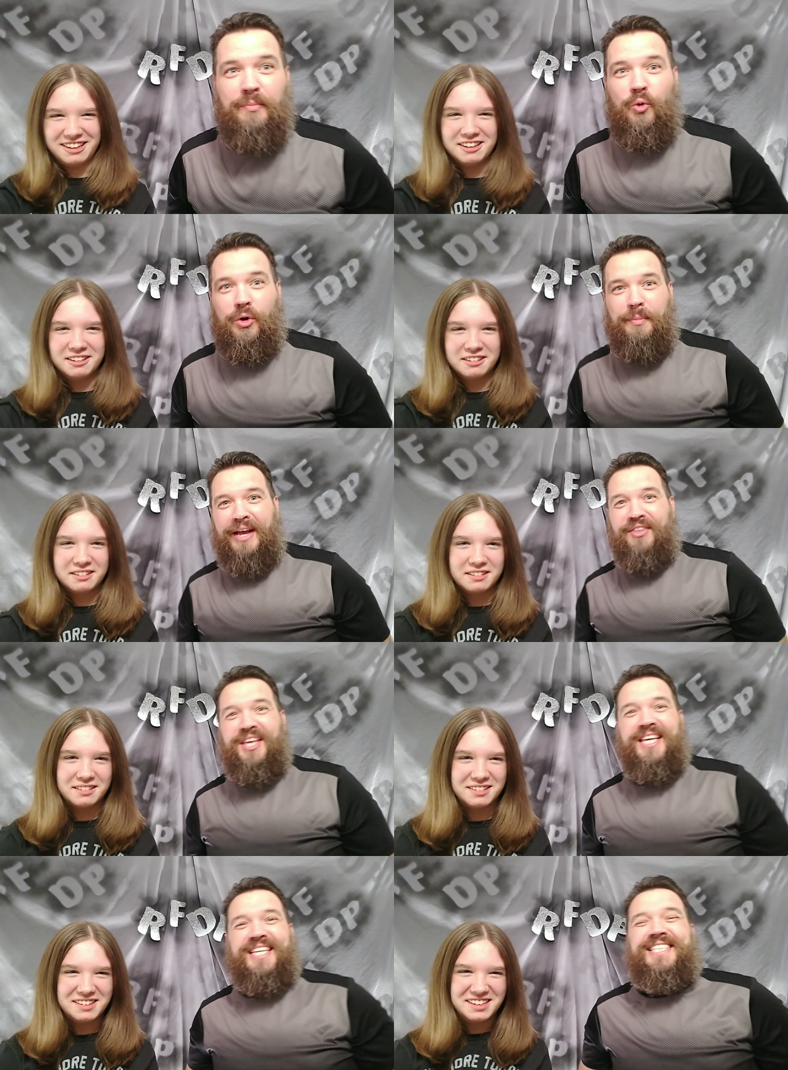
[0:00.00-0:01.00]
Speaker 1: more about
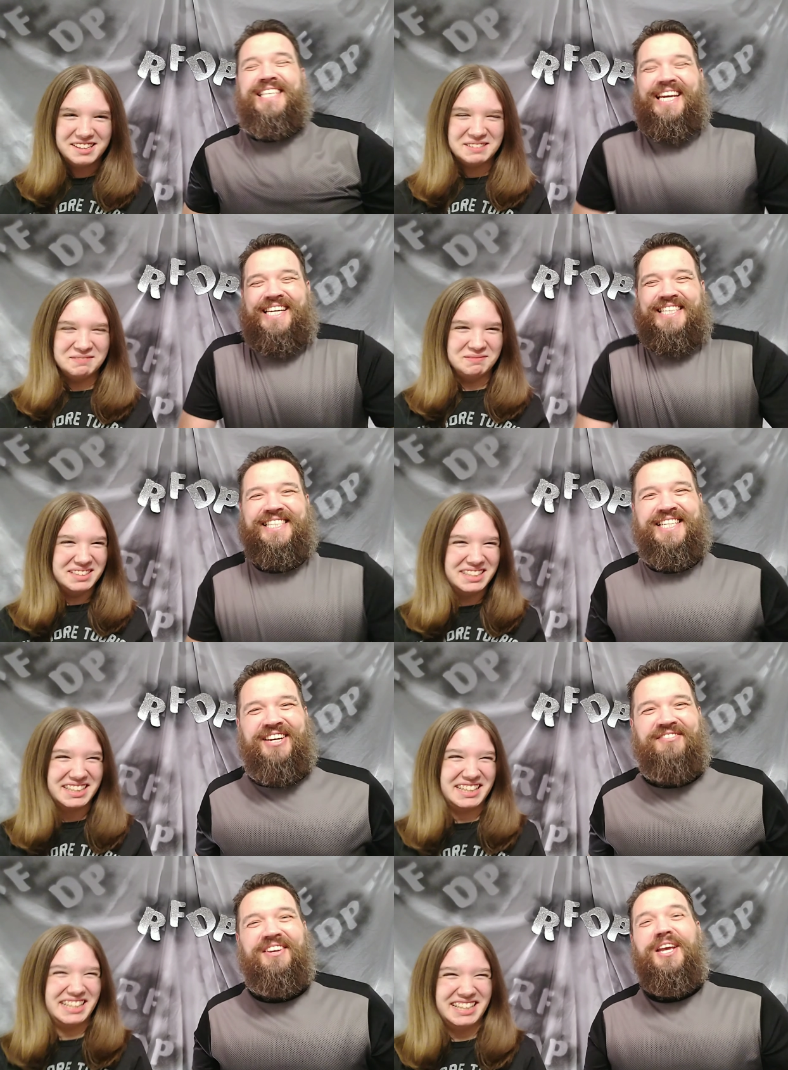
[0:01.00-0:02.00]
this kind of
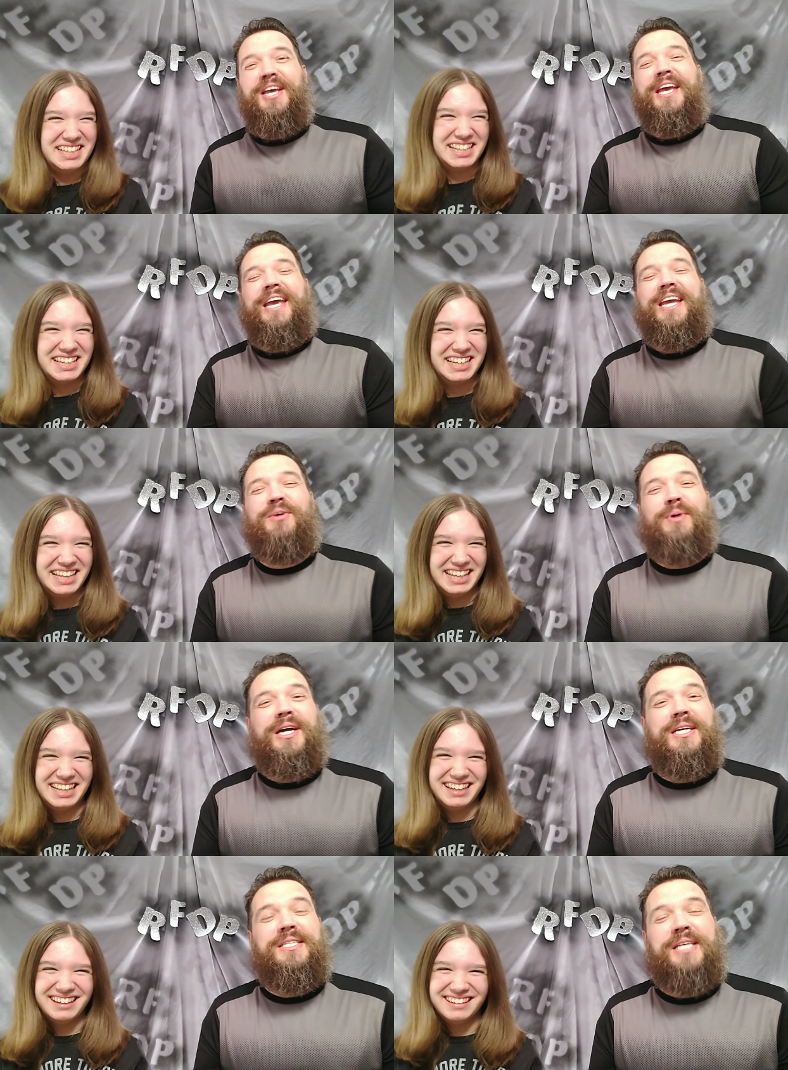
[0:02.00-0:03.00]
stuff.
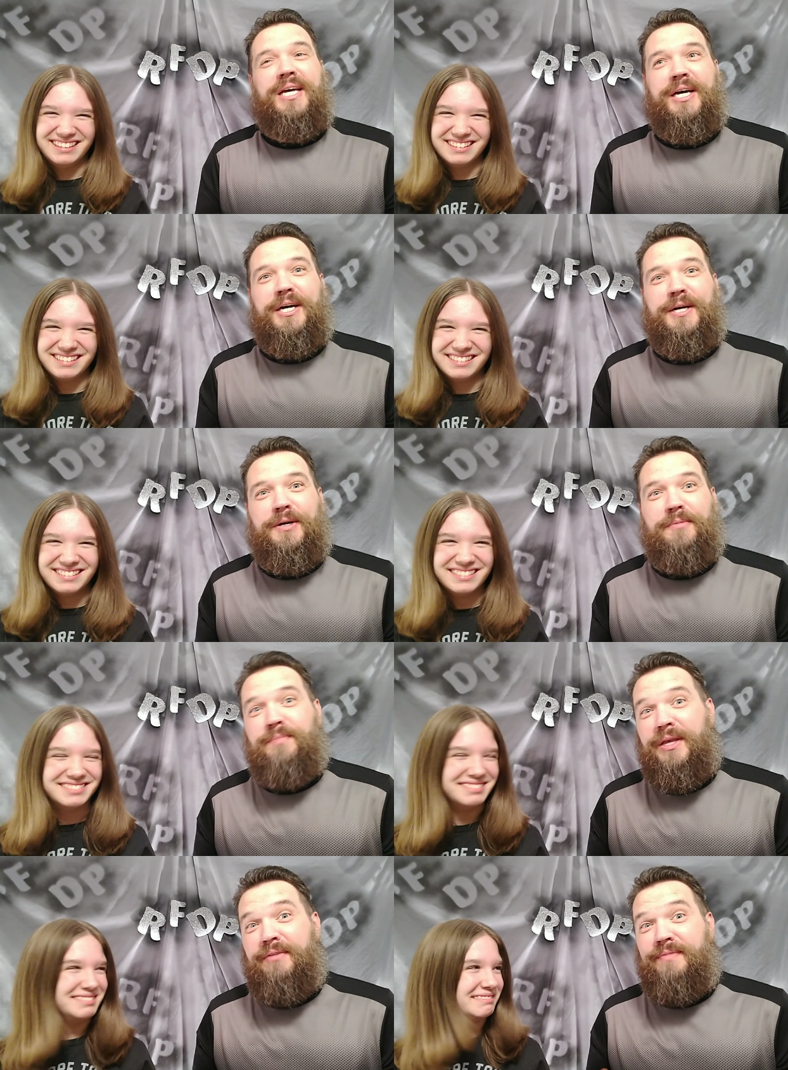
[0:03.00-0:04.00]
Anyways, uh,
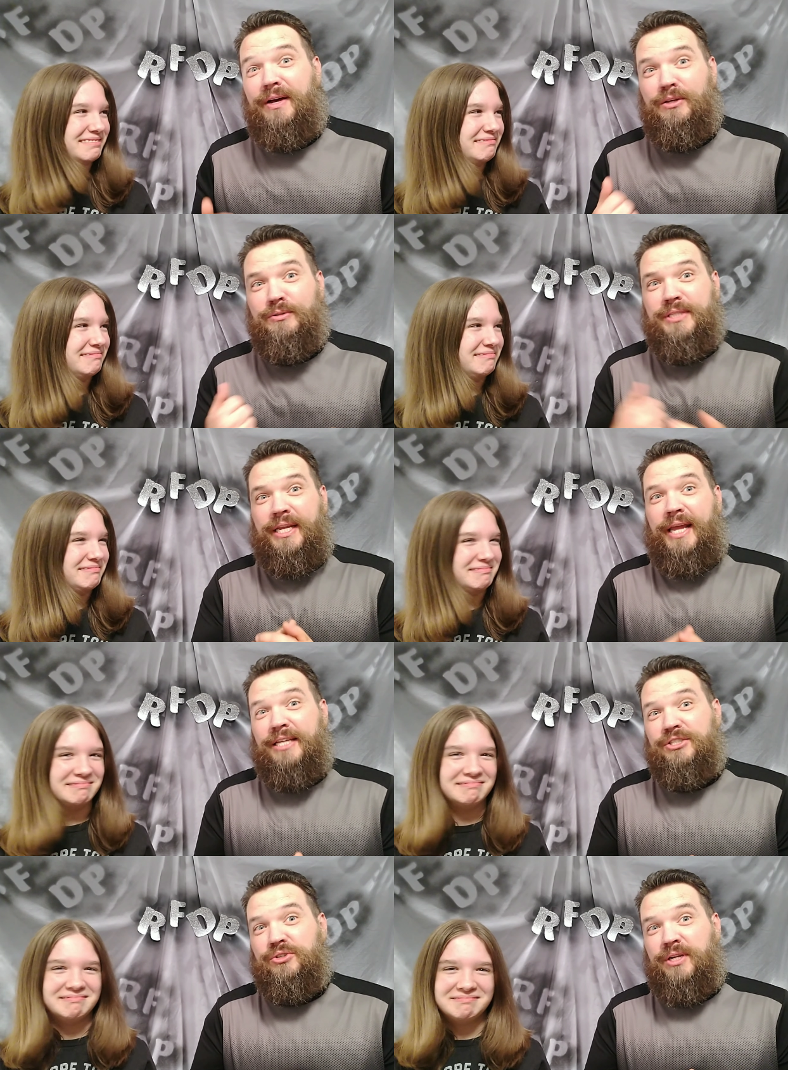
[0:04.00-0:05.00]
it follows an
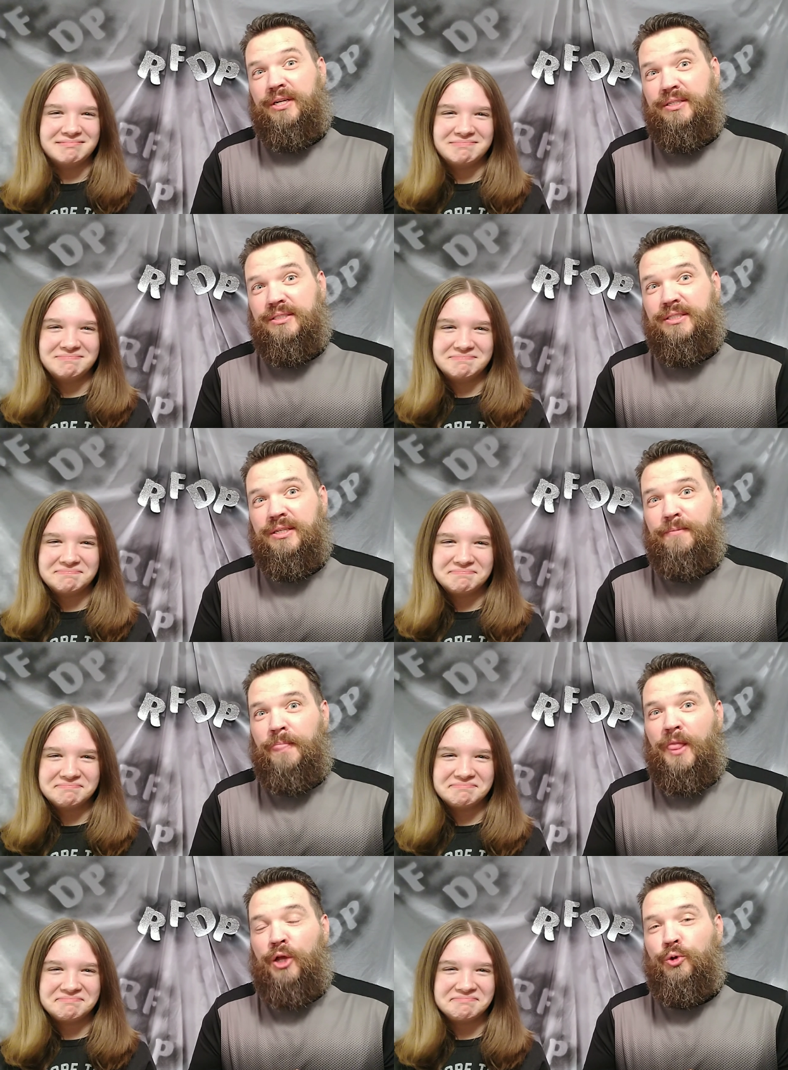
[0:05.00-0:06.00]
astronaut
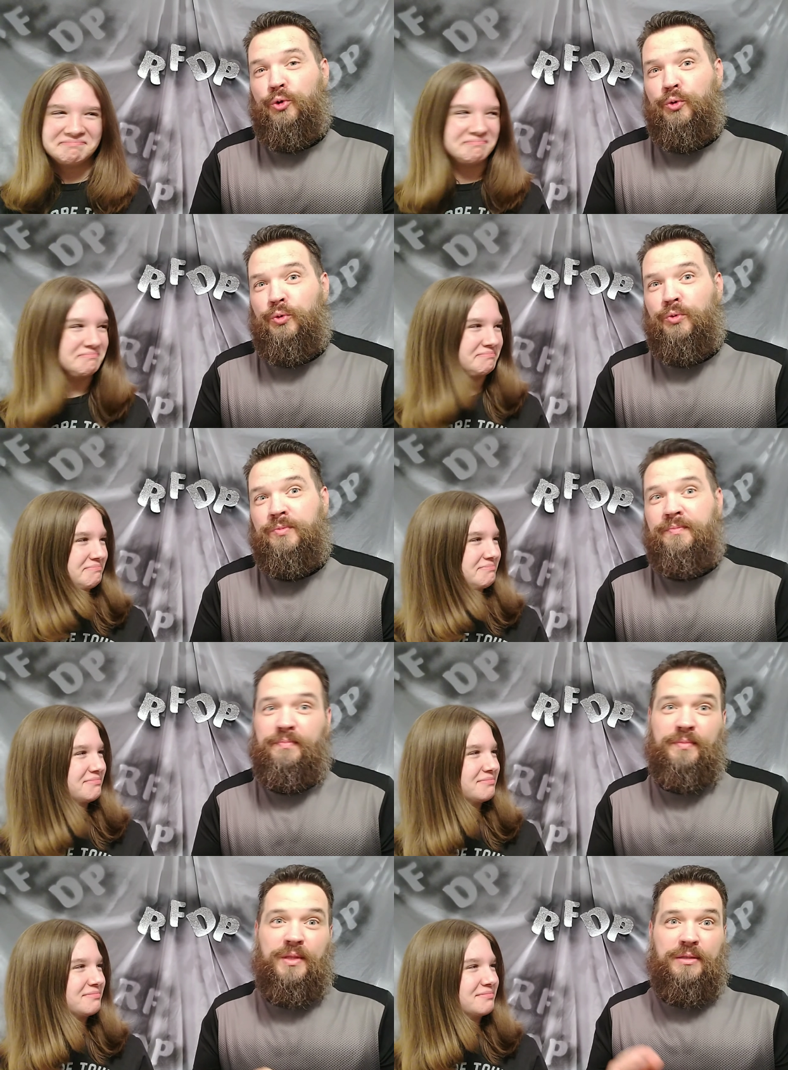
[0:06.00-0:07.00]
who
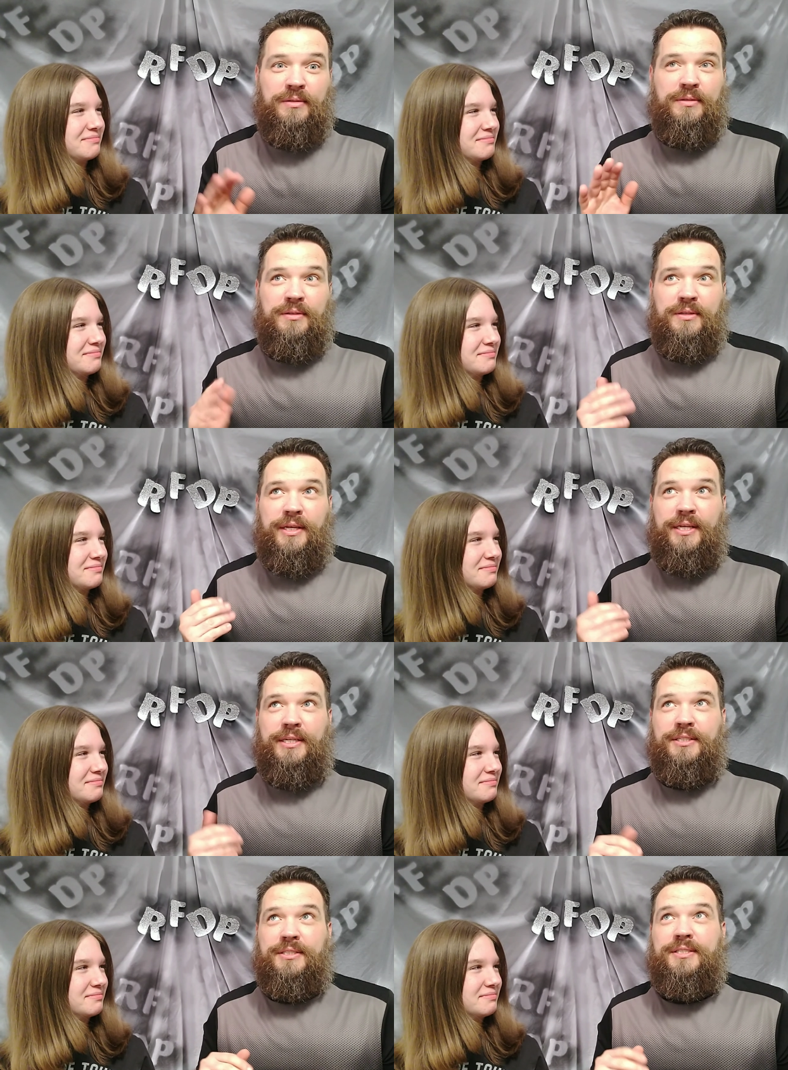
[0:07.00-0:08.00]

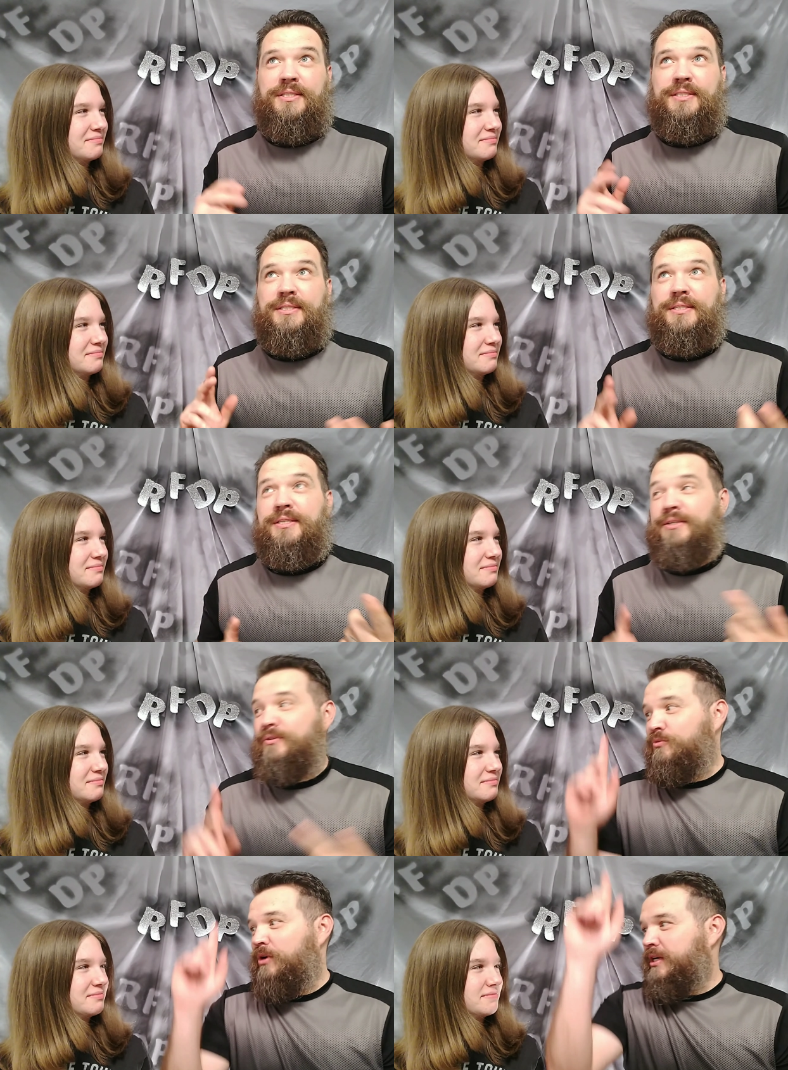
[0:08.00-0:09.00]
his
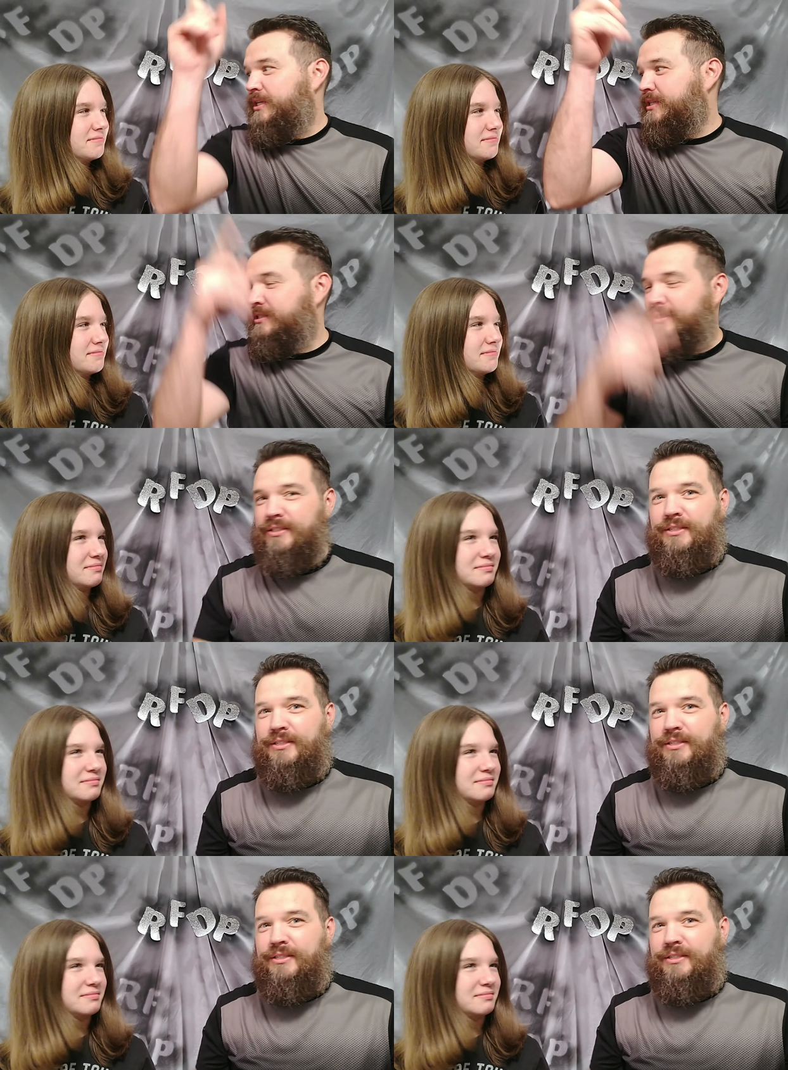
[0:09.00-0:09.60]
rocket...